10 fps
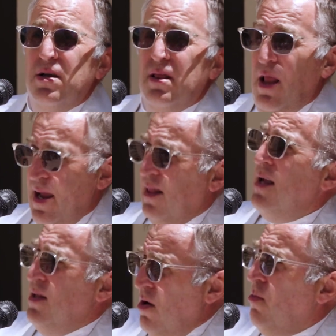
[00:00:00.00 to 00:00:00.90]

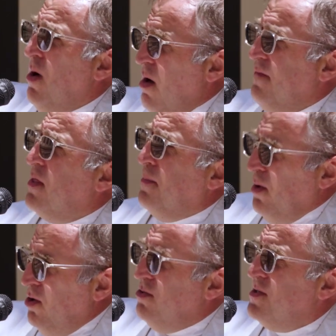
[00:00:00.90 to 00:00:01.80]
likely near wherever the
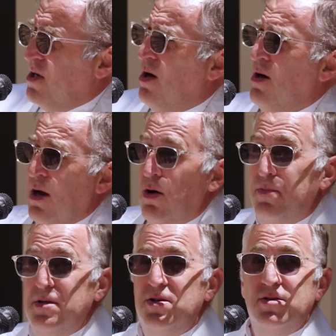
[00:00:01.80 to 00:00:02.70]
balloons are. I
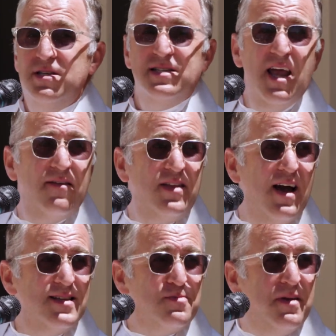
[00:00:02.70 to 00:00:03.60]
hope the docents, they have
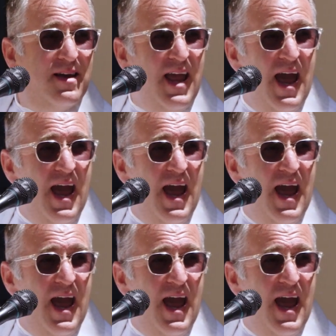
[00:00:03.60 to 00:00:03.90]
nice big